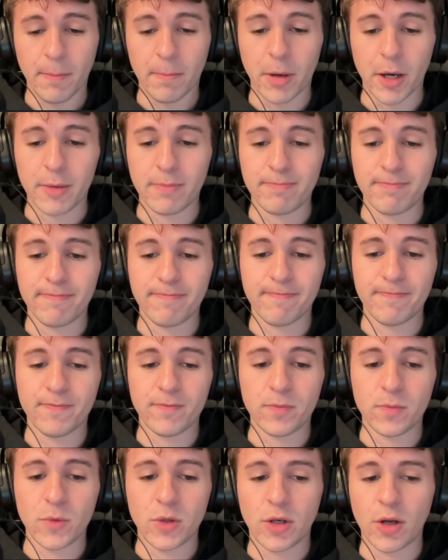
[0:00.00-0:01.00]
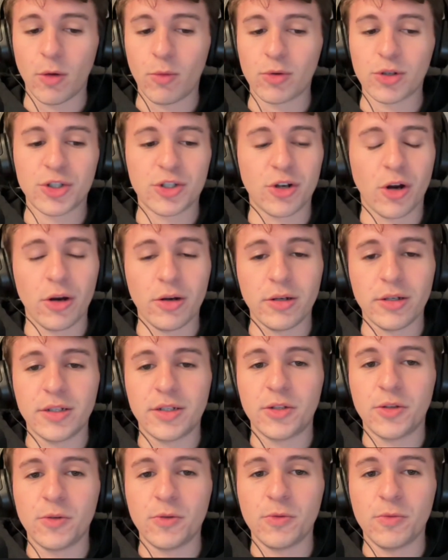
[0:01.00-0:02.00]
But, you know, we're
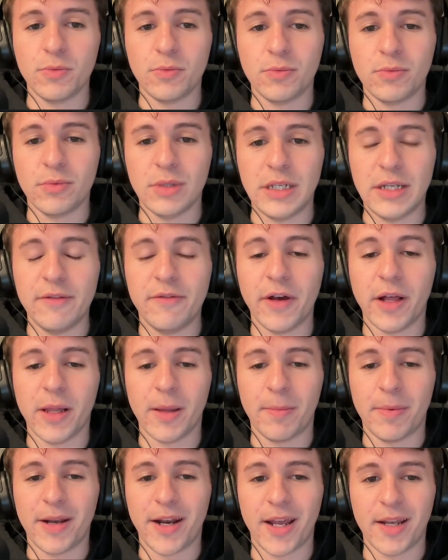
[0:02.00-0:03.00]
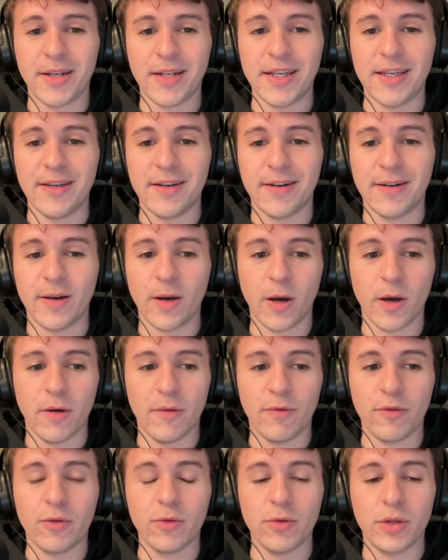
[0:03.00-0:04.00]
starting to develop an idea
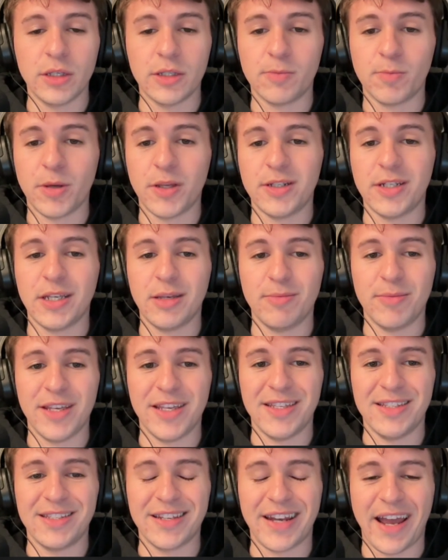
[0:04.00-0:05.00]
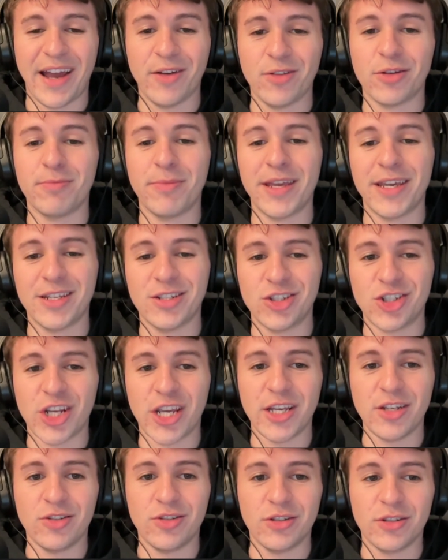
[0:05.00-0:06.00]
of who this Pitt team is and how they're making
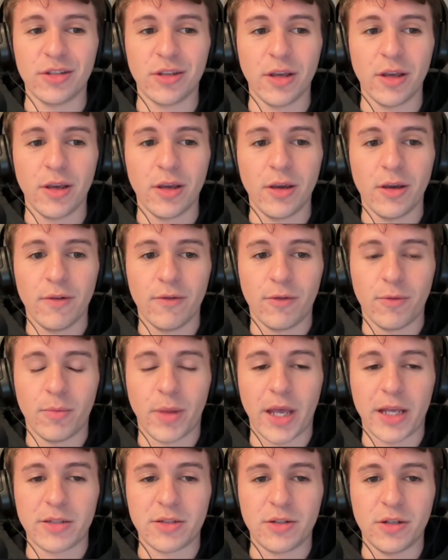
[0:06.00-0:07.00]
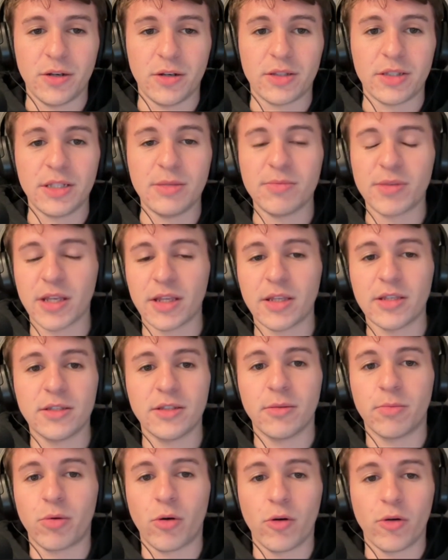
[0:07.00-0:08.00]
changes from last year. It seems like
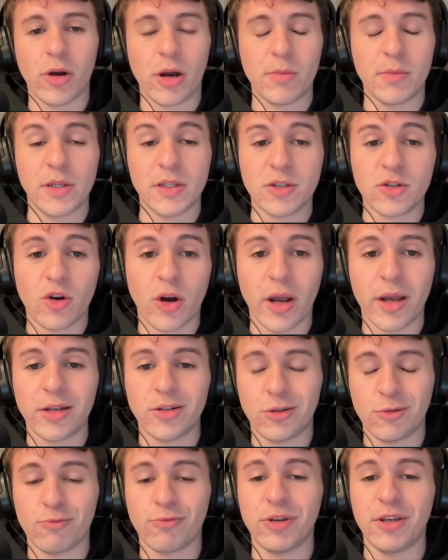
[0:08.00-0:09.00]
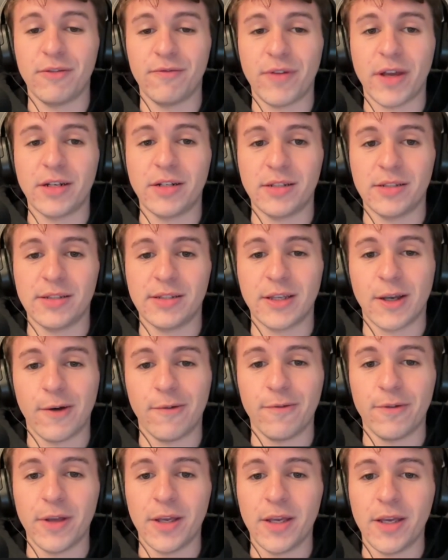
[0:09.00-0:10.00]
this is a program that's trying to reinvent
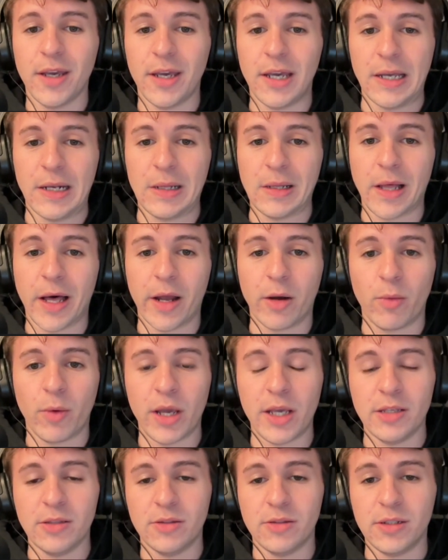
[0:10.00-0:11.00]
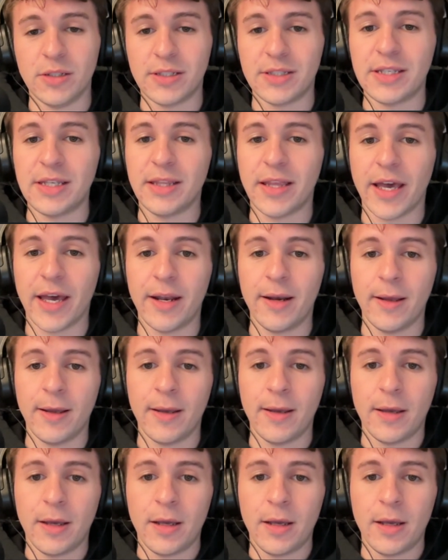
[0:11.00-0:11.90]
itself in a lot of ways, and you see that